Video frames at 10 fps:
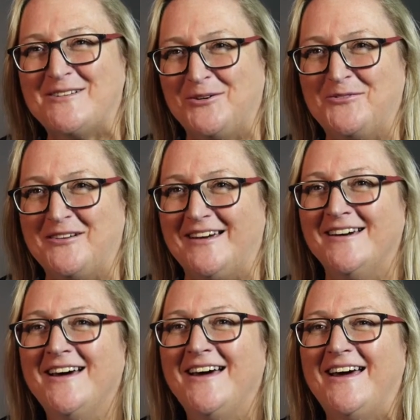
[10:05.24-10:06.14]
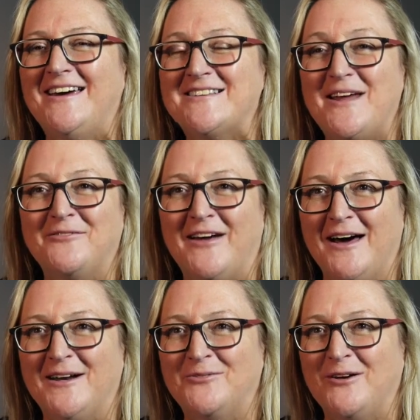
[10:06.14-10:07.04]
is Lofty. He's an
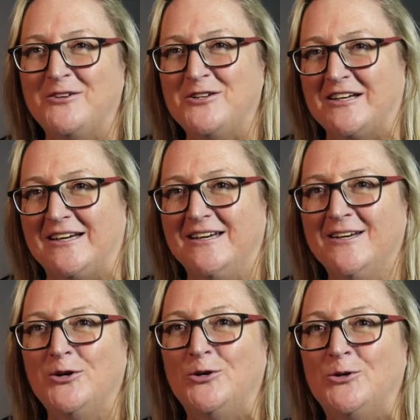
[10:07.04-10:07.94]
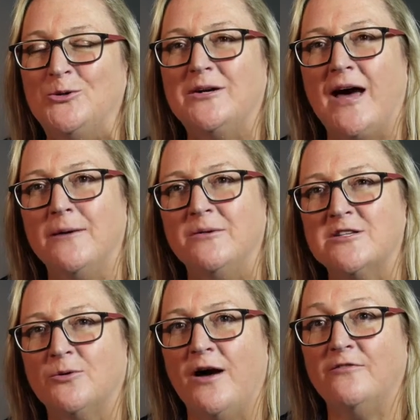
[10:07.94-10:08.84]
Afghani refugee who came
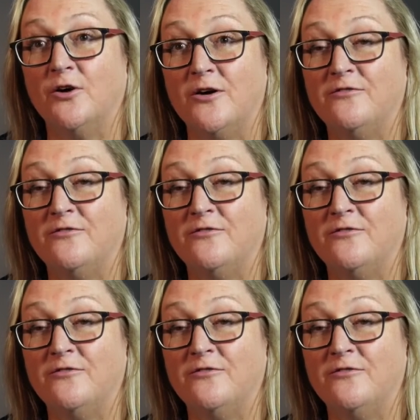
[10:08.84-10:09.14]
into our very